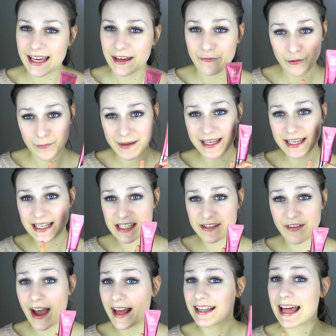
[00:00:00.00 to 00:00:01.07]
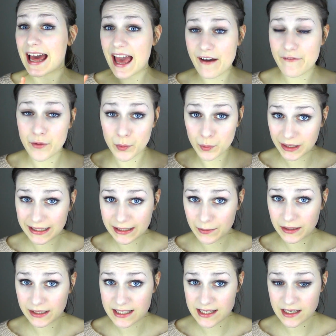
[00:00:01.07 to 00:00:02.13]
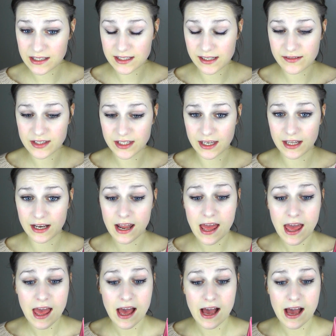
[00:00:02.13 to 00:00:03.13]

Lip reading: for me it is fine, and I have really sensitive skin.